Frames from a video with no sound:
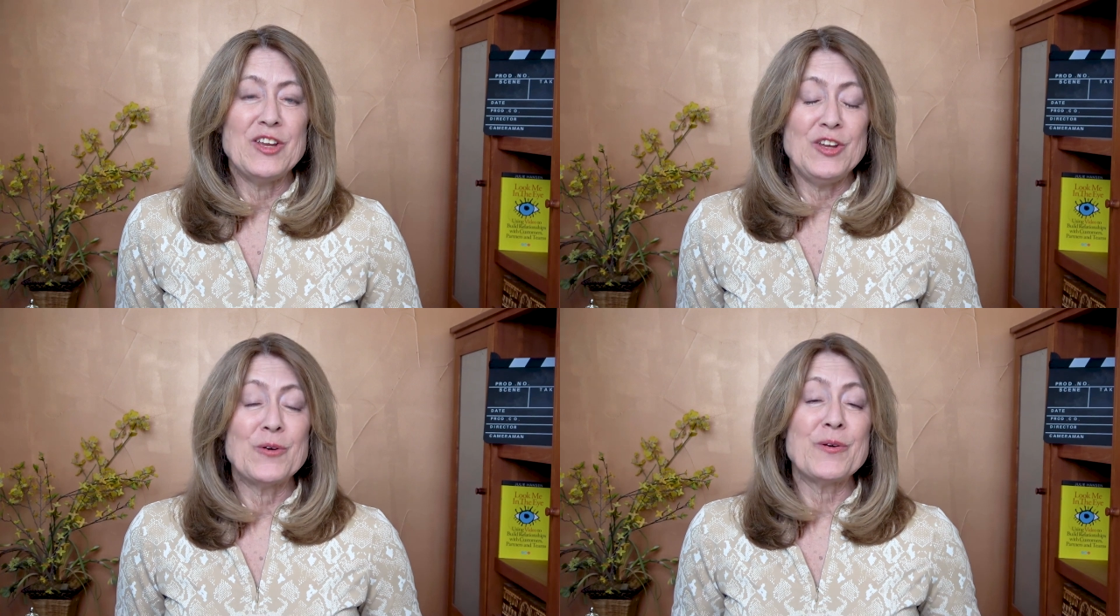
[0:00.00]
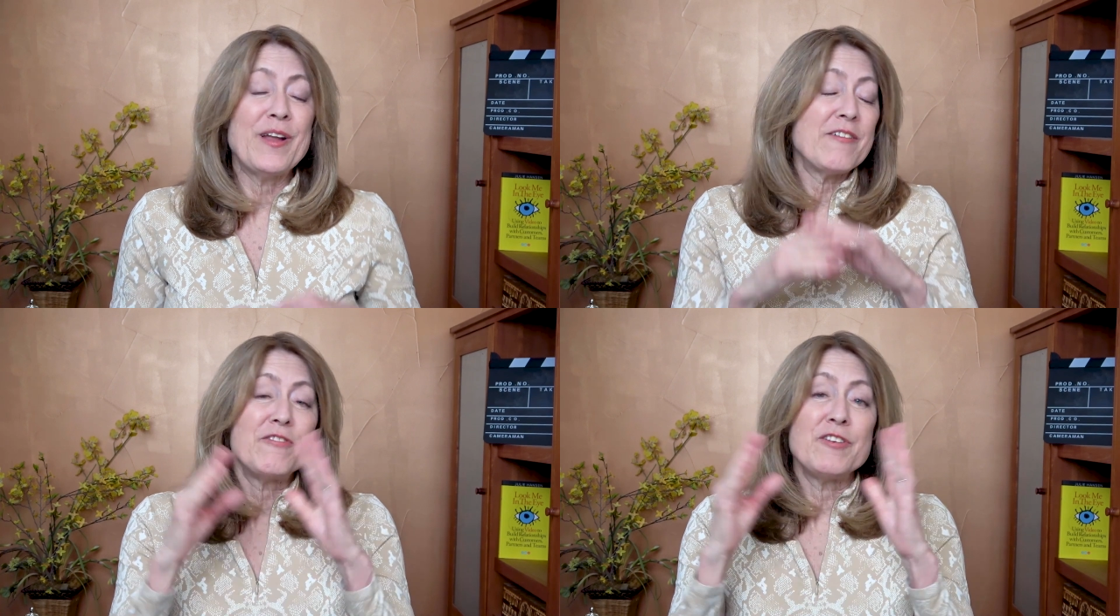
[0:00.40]
you're
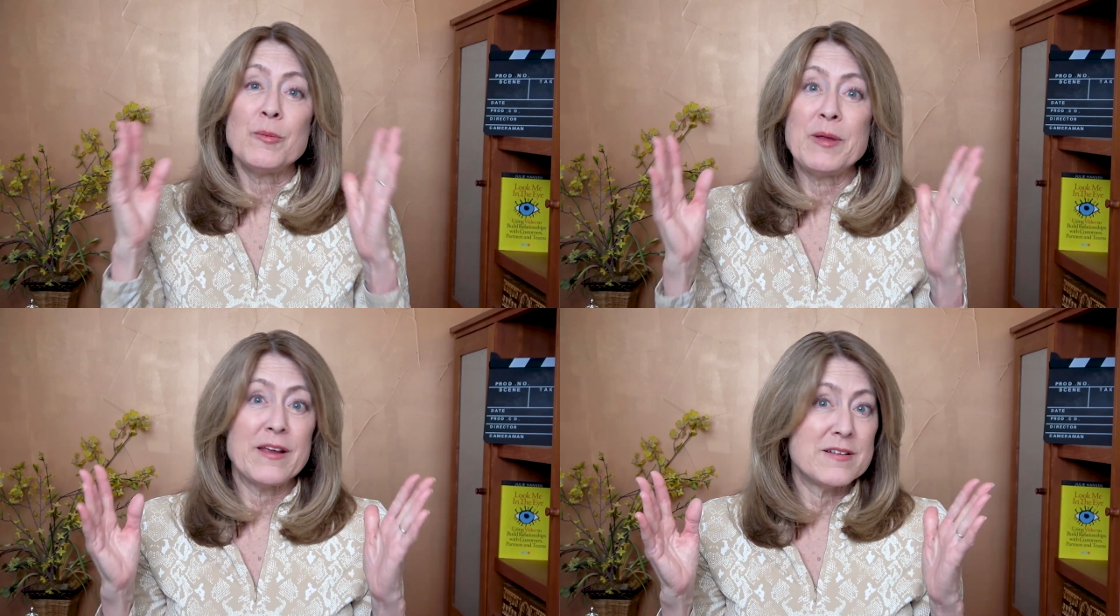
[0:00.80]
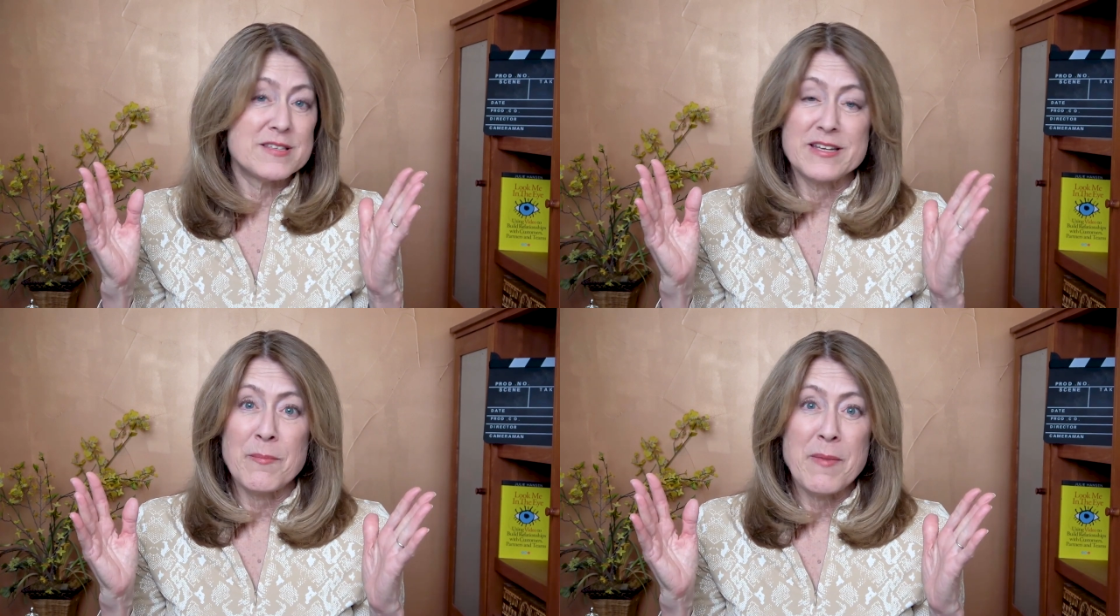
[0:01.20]
not filming a
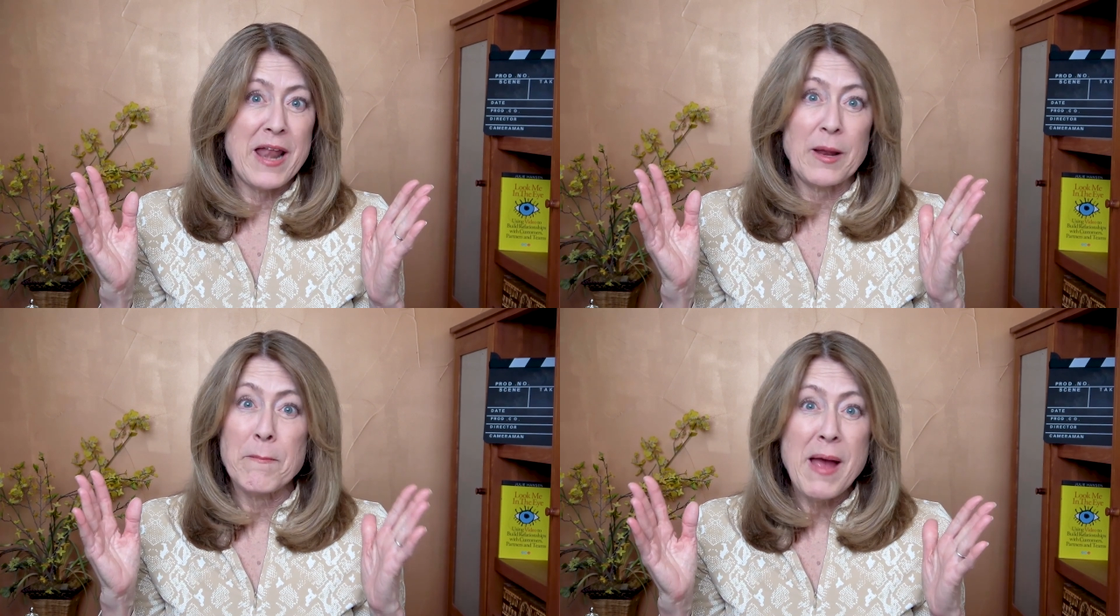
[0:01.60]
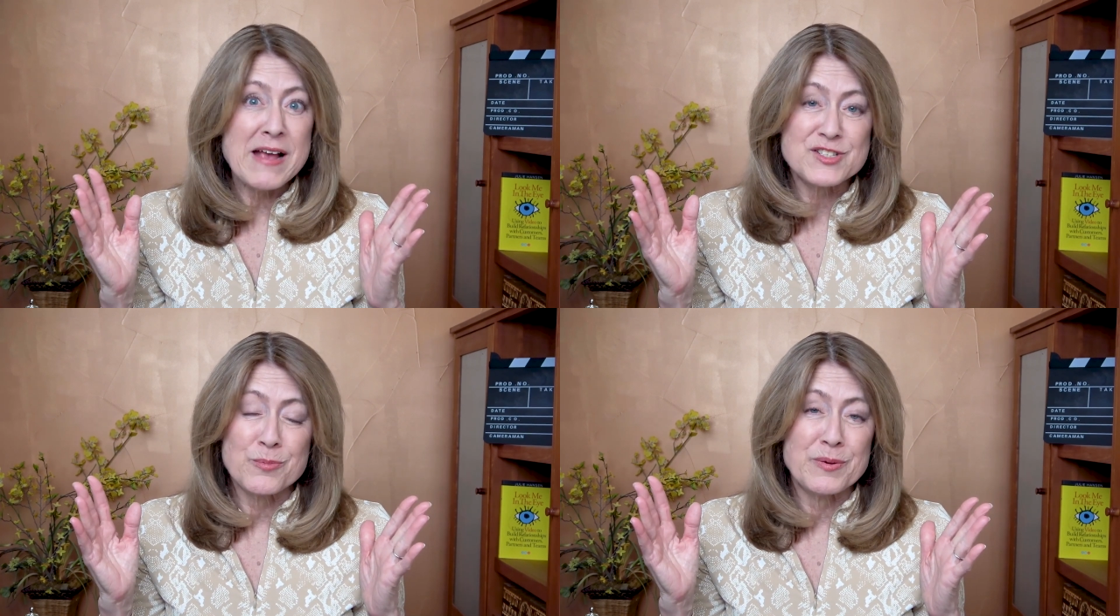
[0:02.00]
cinematic
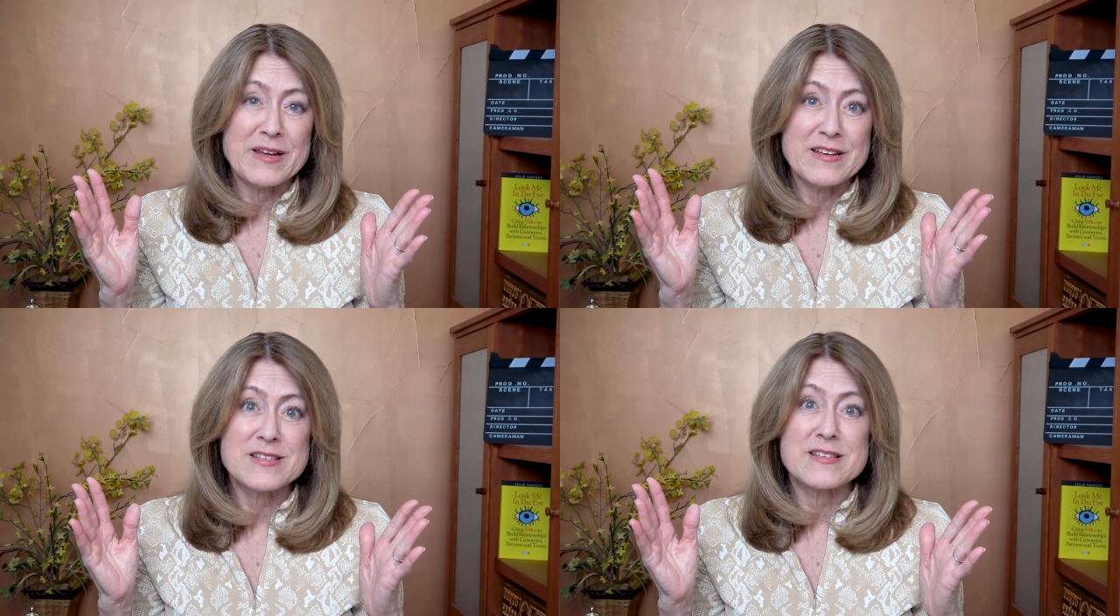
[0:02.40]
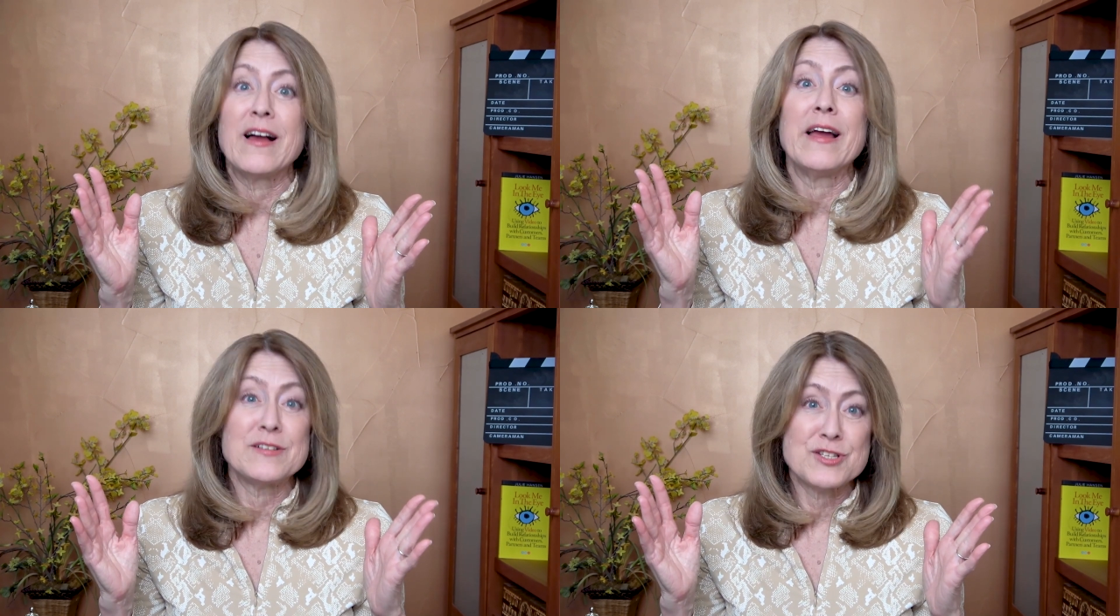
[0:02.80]
masterpiece,
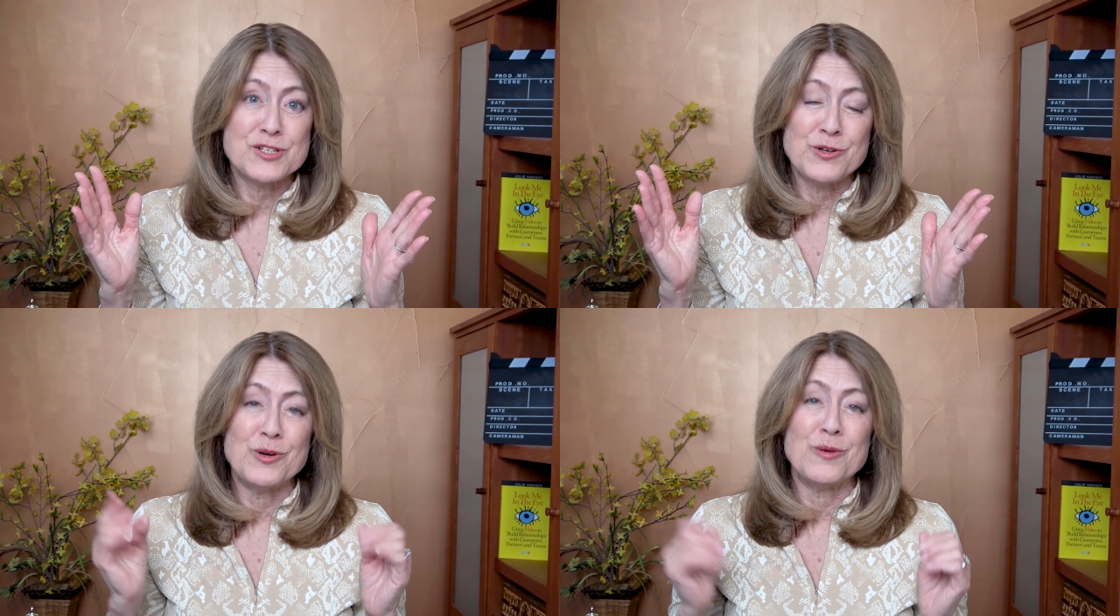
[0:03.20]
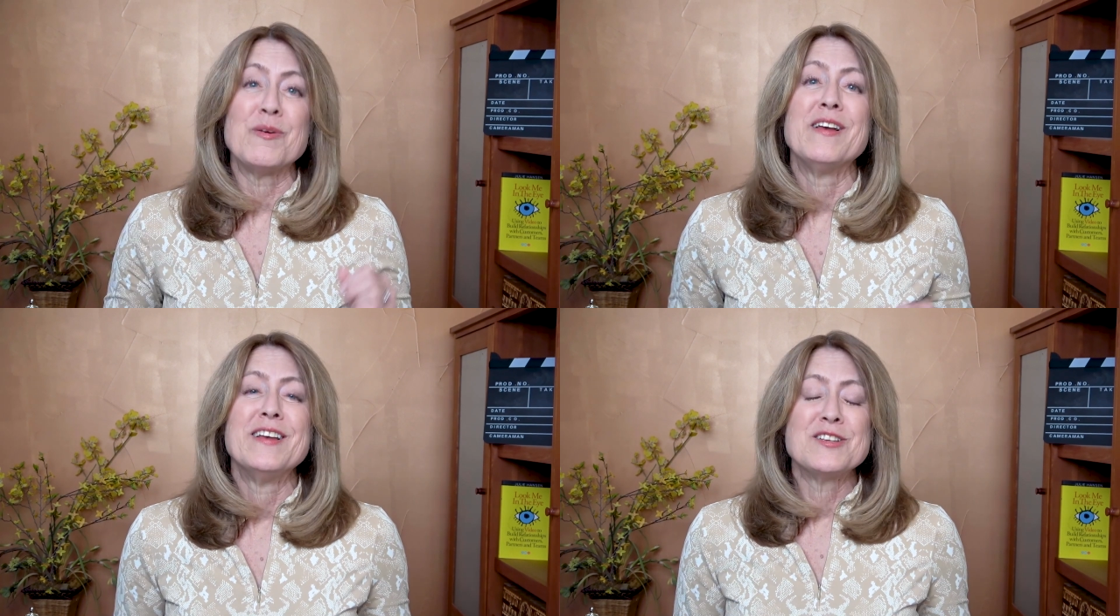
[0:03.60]
I assume.